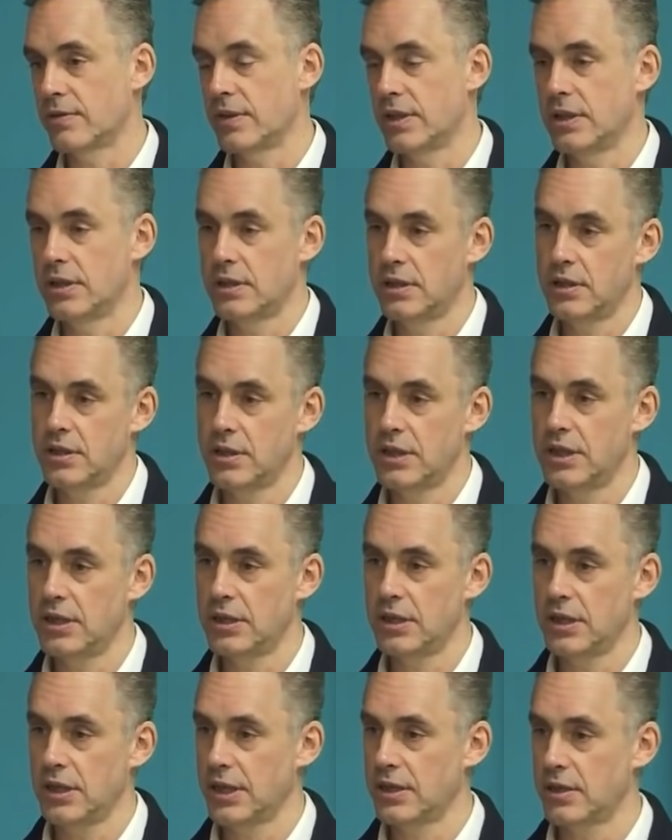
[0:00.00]
of the decision
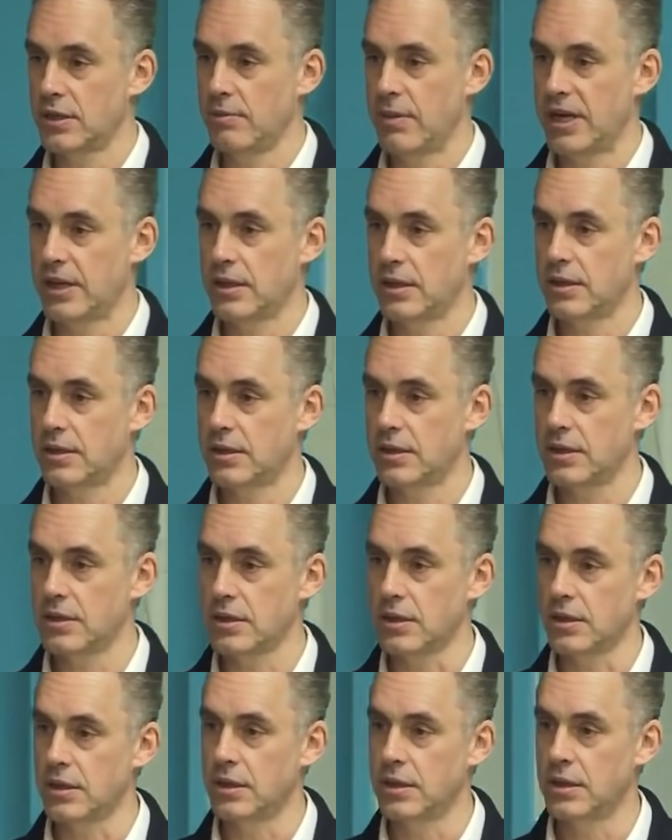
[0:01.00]
is unless you make the
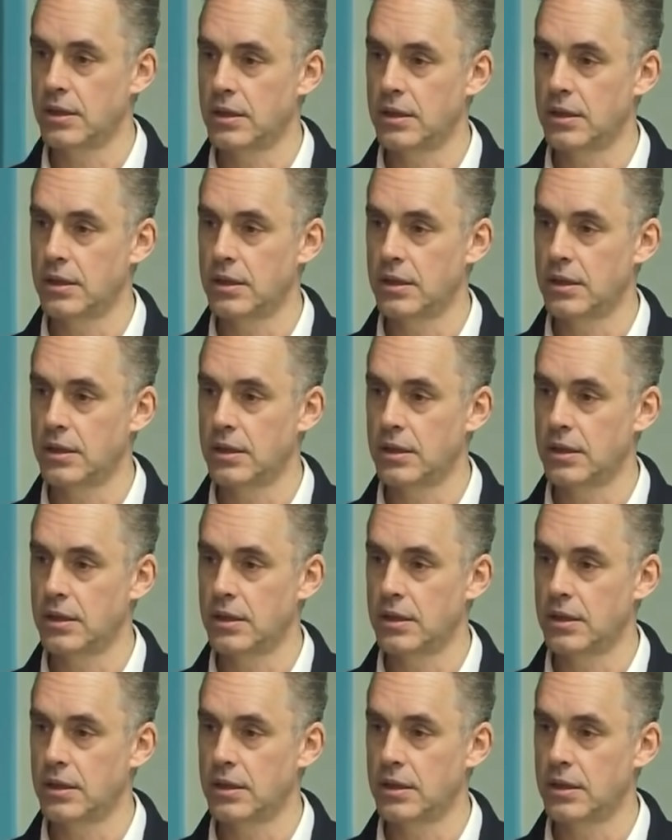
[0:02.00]
decision.